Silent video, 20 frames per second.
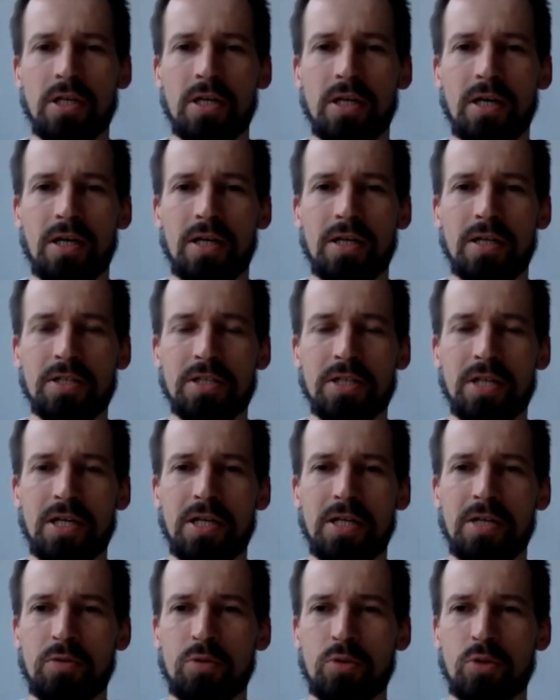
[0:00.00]
Alex, I
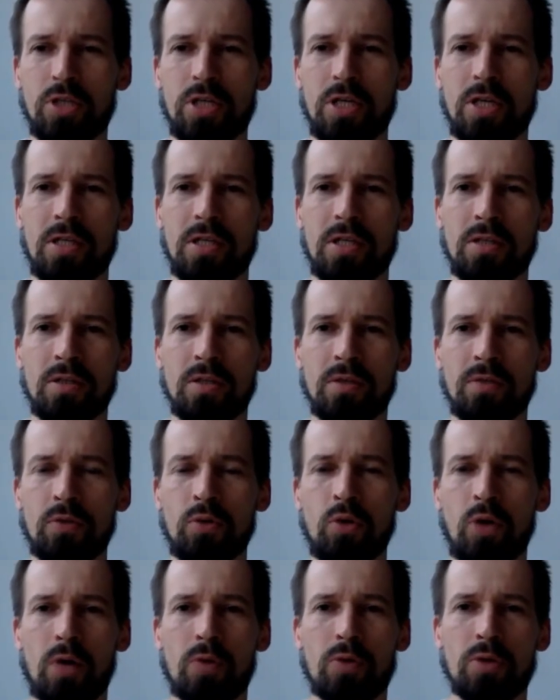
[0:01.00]
have to say that a
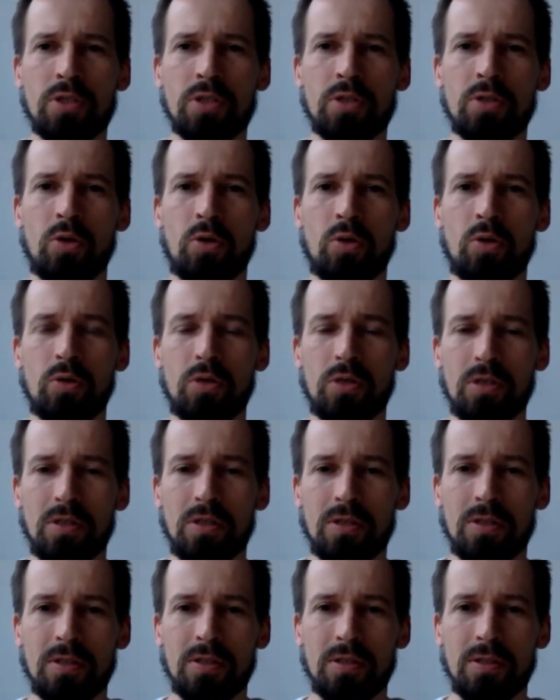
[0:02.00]
few hours
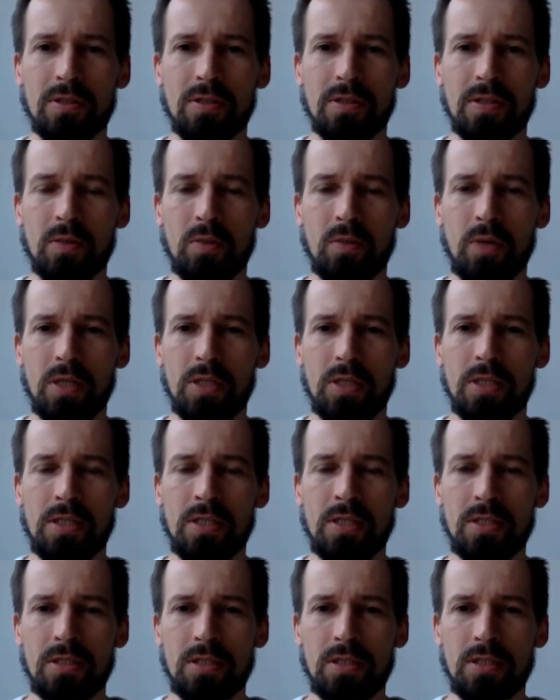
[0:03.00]
ago, the
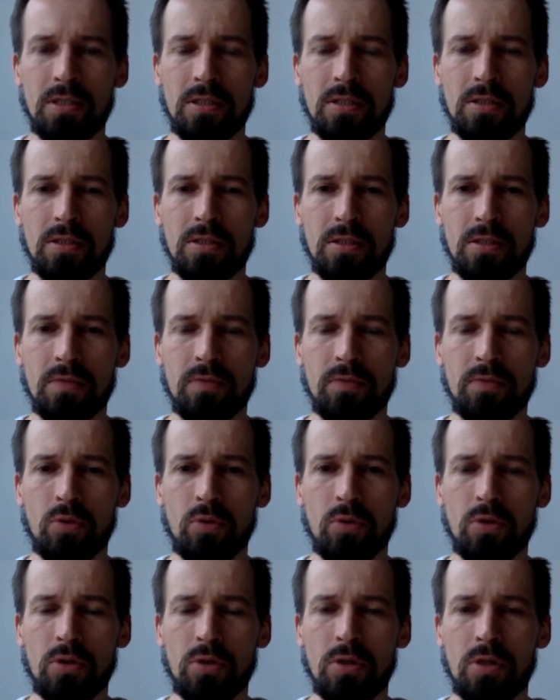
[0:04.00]
whitelisting
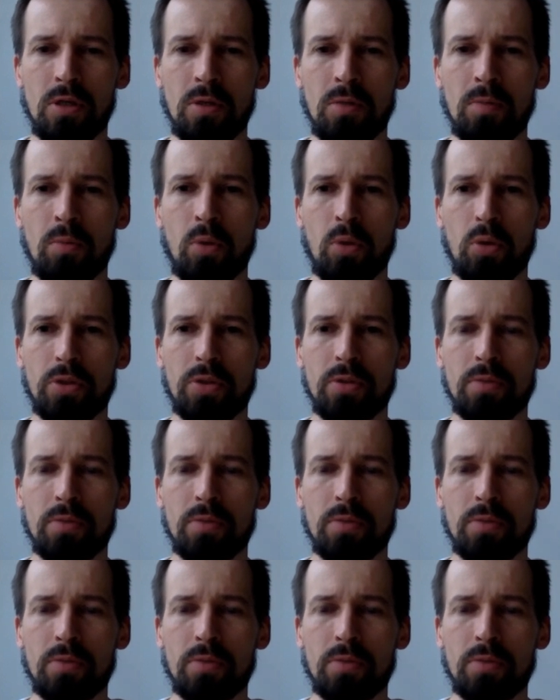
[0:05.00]
for both